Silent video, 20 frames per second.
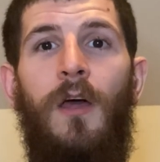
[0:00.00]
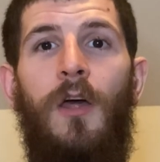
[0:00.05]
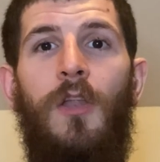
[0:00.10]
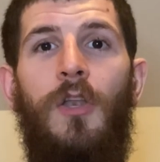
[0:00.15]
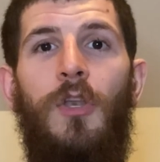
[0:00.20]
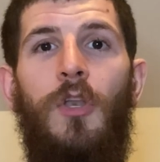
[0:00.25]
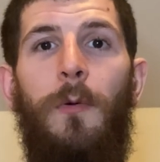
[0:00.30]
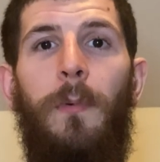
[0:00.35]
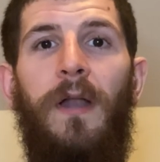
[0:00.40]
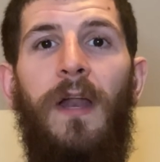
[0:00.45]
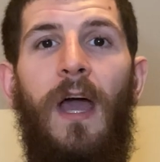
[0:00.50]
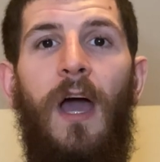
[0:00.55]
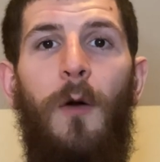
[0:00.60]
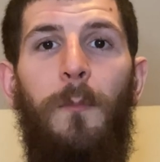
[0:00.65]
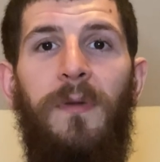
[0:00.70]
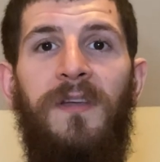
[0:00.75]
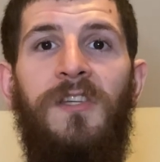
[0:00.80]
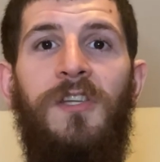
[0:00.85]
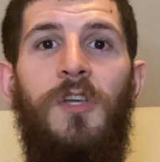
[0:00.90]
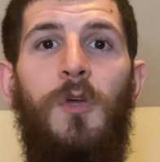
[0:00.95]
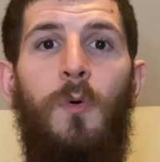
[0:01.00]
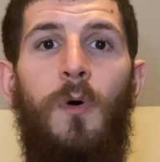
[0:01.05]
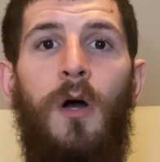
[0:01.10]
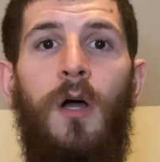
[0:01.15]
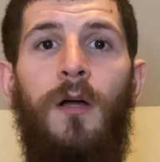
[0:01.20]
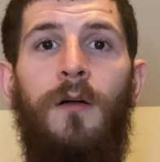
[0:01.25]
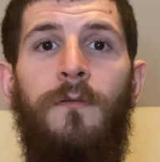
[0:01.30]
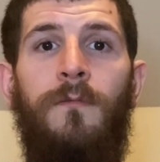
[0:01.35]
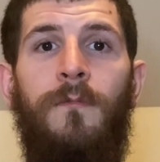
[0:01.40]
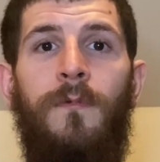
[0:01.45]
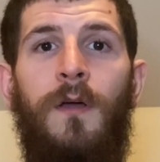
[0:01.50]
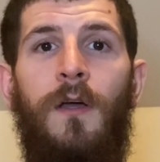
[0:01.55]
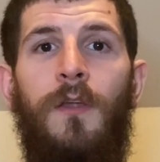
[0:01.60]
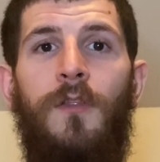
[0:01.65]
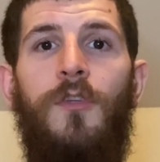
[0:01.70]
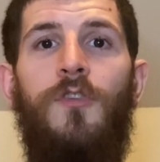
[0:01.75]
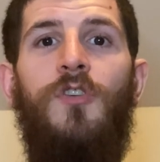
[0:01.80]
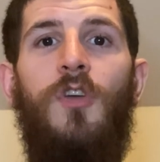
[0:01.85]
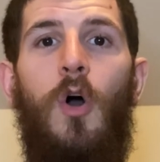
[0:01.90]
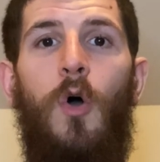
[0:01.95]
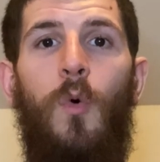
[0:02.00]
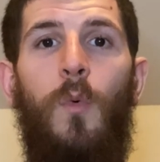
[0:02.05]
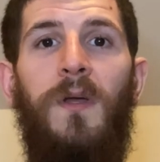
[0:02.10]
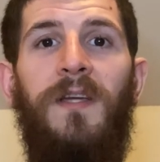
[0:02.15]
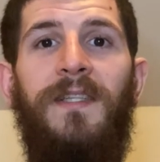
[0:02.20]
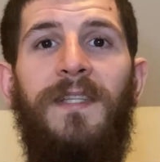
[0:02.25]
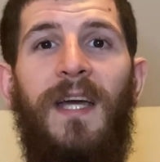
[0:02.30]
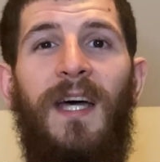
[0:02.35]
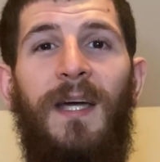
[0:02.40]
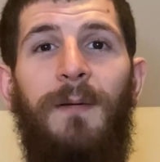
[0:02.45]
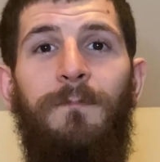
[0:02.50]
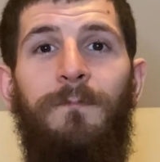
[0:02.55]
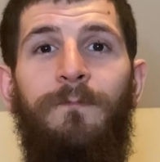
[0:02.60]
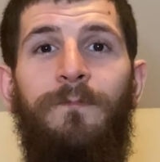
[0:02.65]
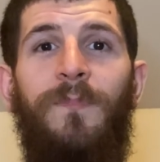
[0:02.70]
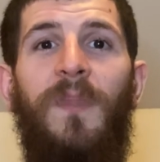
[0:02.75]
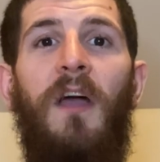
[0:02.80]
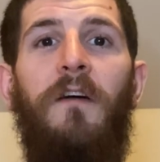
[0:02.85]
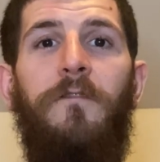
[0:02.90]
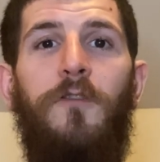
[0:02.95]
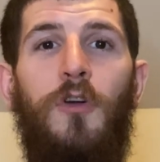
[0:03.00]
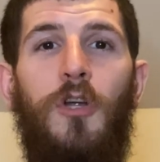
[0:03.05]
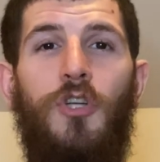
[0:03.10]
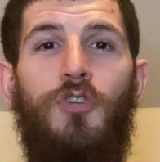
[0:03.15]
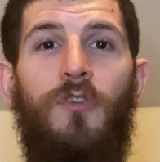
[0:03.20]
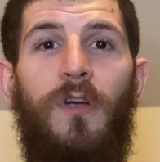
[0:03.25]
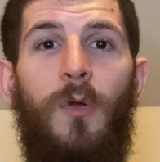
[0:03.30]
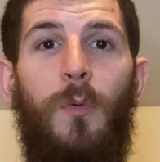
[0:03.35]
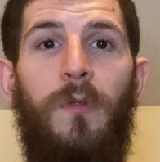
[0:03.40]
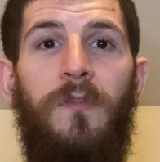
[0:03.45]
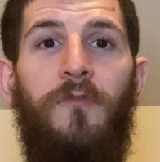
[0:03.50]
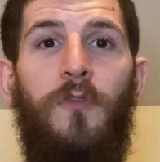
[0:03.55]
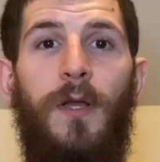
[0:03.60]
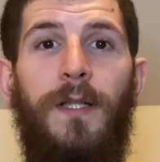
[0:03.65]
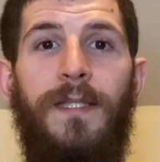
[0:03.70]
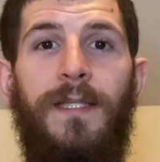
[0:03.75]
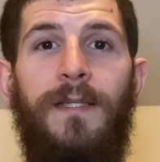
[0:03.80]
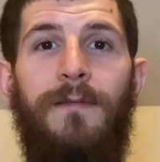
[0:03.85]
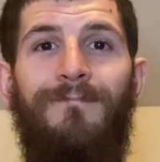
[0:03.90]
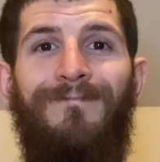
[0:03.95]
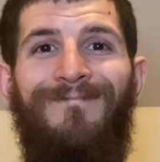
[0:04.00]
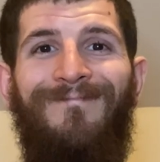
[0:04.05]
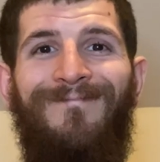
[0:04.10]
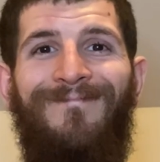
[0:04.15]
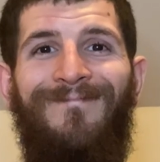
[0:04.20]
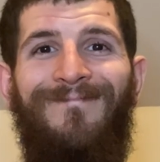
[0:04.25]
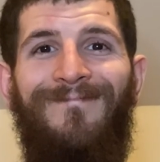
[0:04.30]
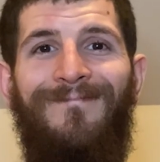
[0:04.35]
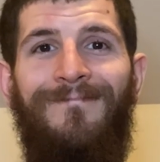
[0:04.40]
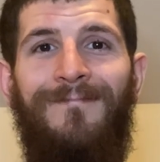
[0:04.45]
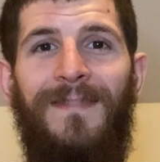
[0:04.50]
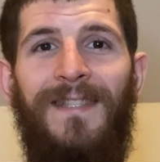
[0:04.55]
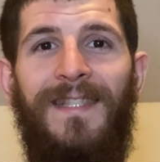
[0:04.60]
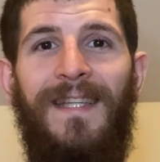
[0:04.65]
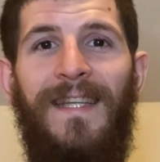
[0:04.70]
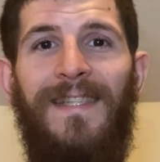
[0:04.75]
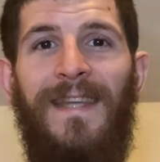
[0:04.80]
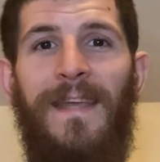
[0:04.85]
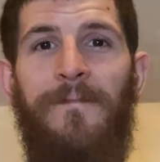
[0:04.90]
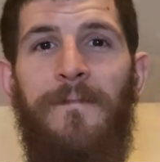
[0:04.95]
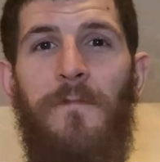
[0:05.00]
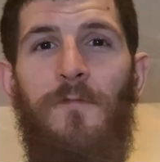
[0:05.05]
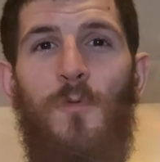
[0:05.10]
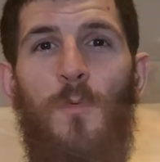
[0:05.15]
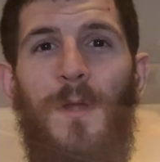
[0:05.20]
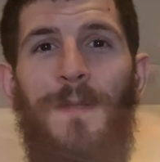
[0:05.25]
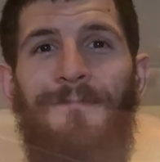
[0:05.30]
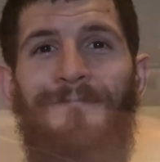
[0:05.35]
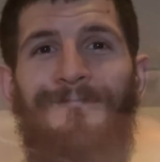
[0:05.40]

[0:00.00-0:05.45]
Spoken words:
no matter how busy you are, there's always time for a drink with friends. Stay safe, everyone.